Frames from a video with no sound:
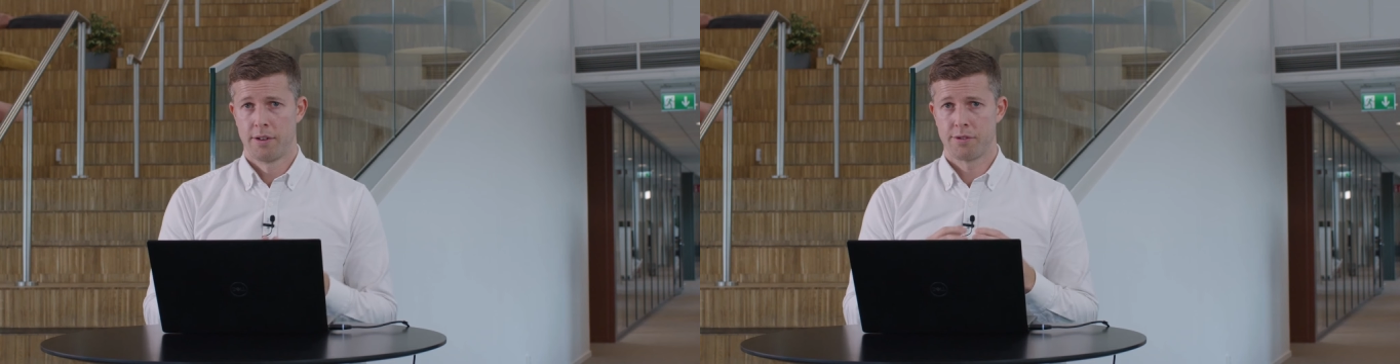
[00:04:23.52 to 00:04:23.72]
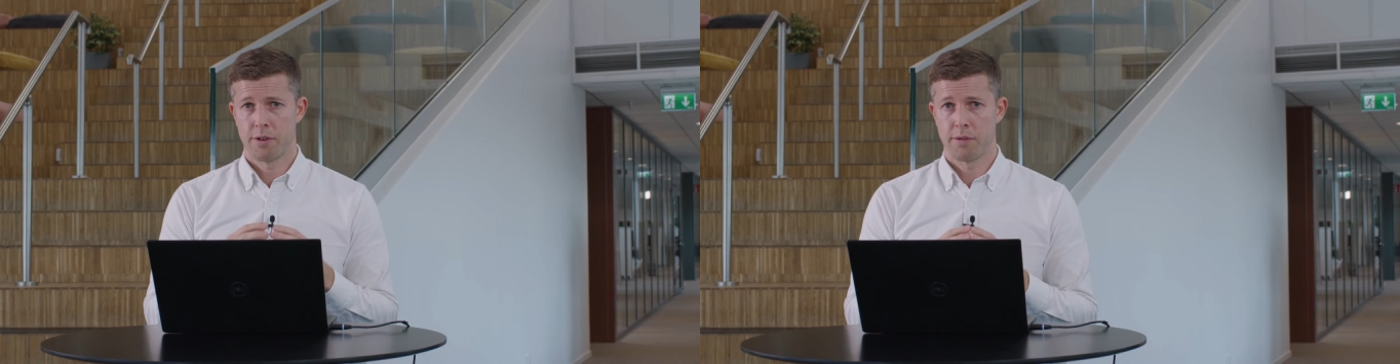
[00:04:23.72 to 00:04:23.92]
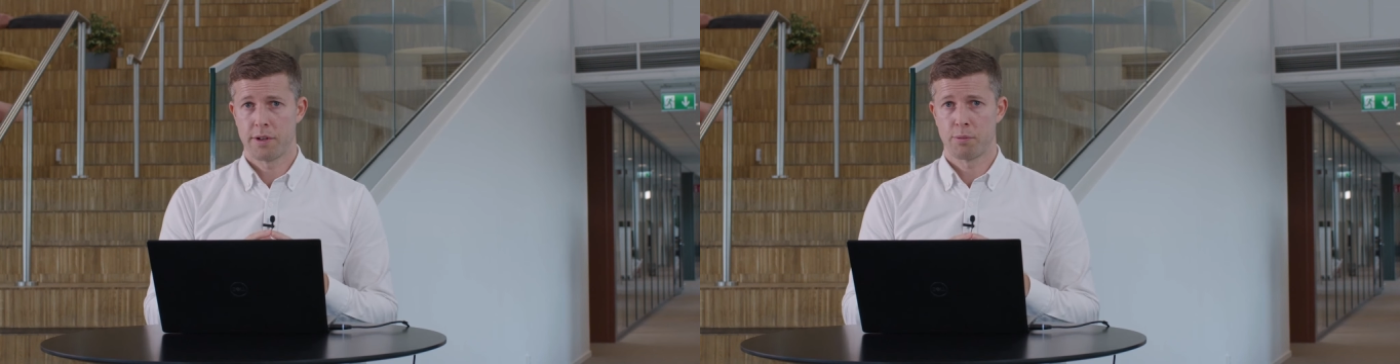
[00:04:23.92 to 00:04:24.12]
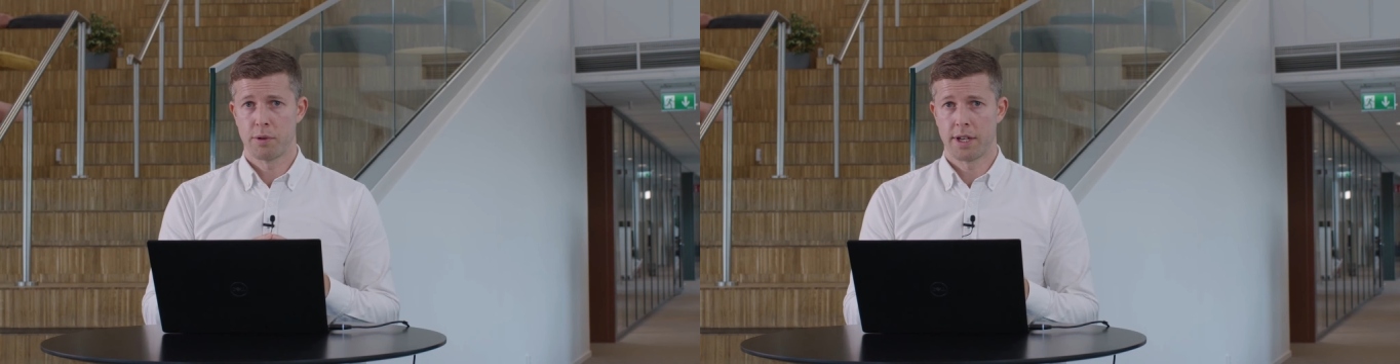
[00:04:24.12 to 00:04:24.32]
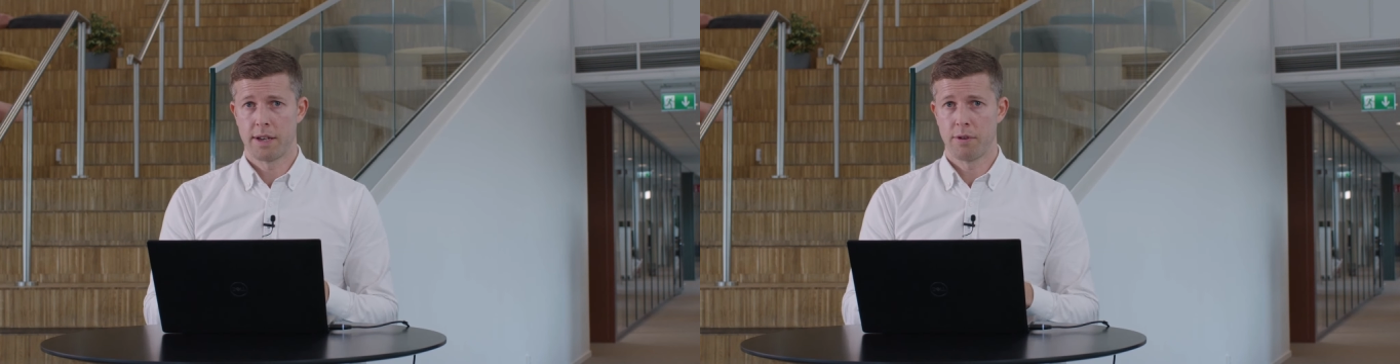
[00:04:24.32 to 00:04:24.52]
So this
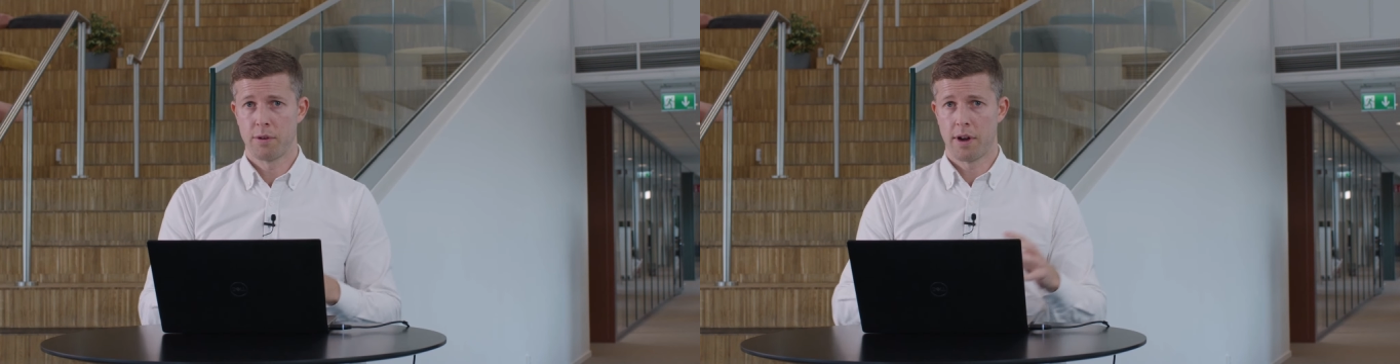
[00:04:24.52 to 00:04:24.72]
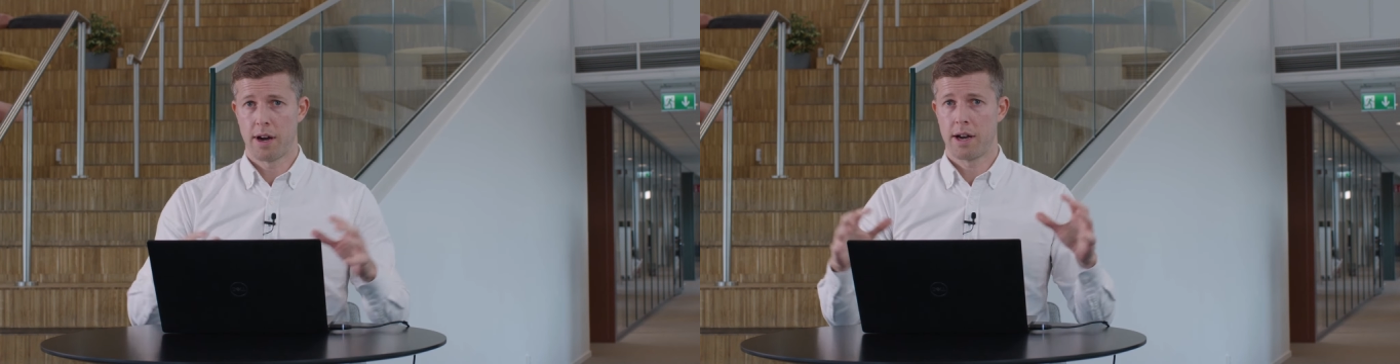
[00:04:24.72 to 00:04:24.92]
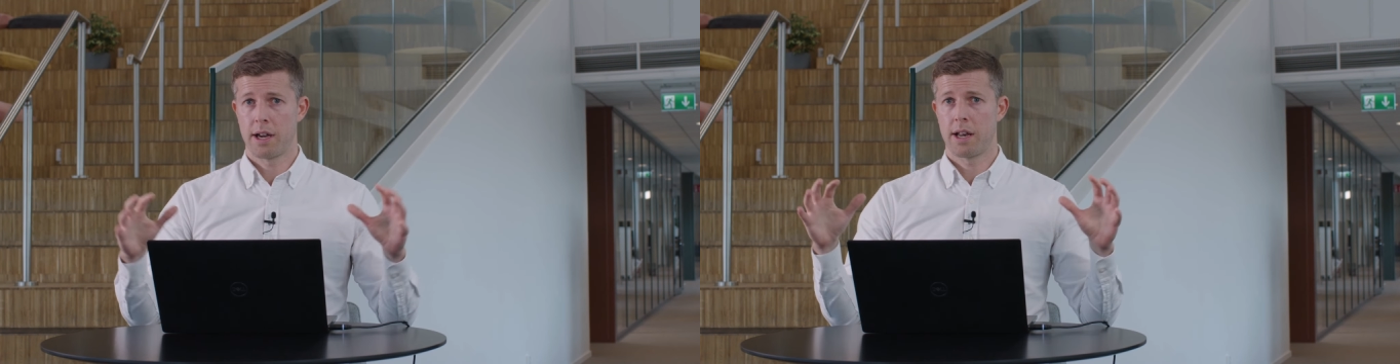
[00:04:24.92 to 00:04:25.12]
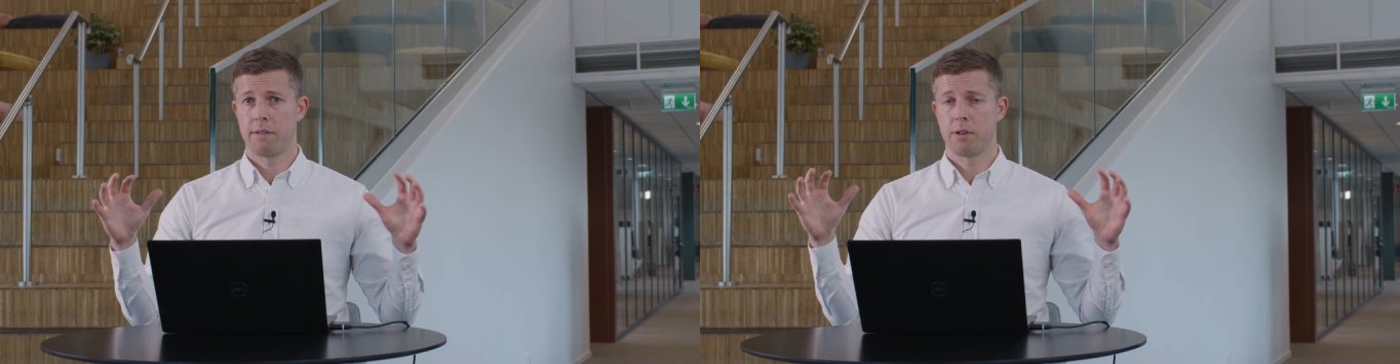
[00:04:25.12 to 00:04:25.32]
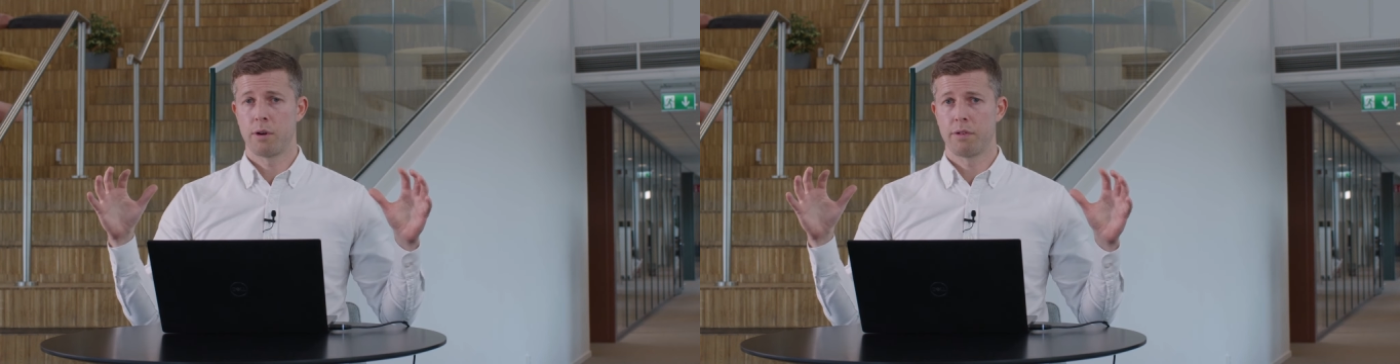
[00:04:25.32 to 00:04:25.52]
will give you the
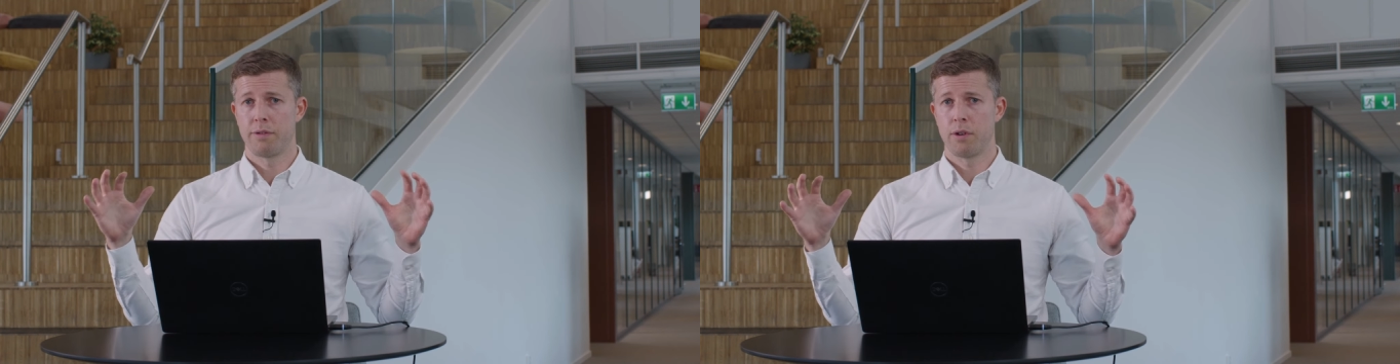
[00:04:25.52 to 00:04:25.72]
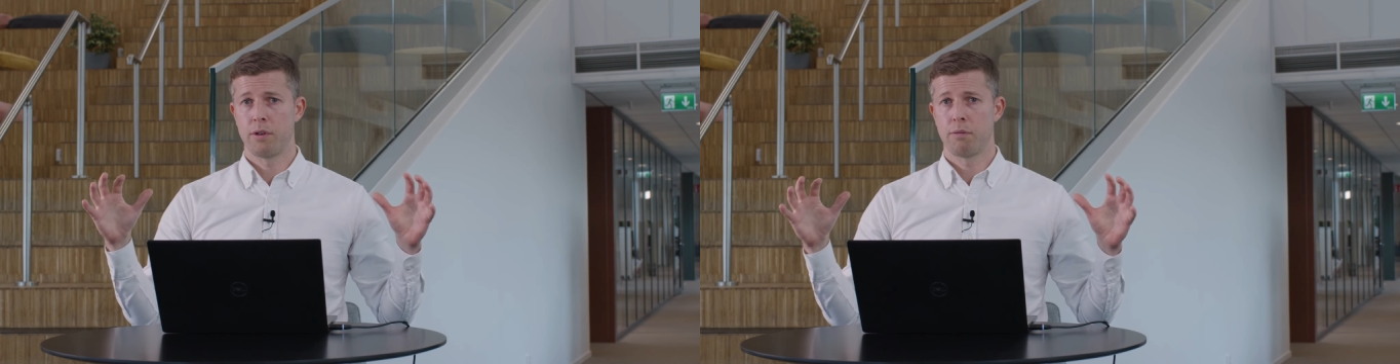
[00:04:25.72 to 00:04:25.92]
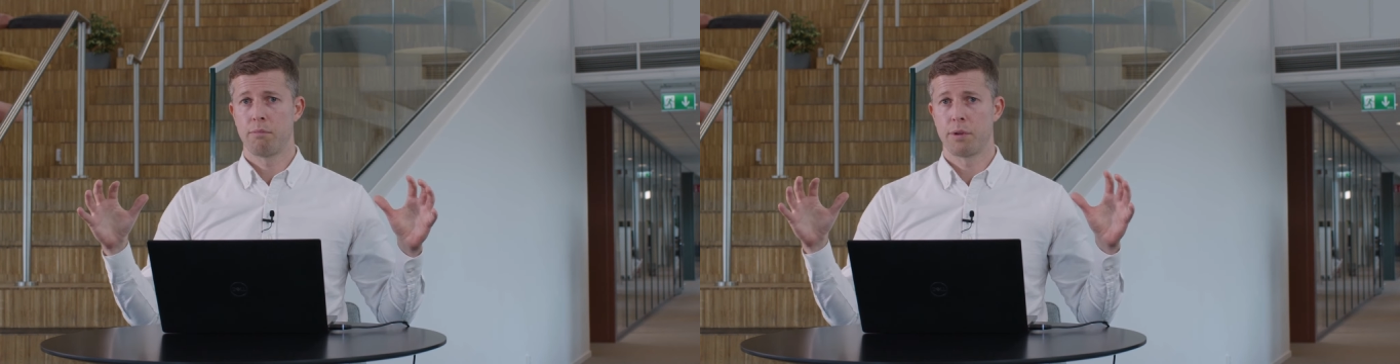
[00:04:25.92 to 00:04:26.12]
high-level overview,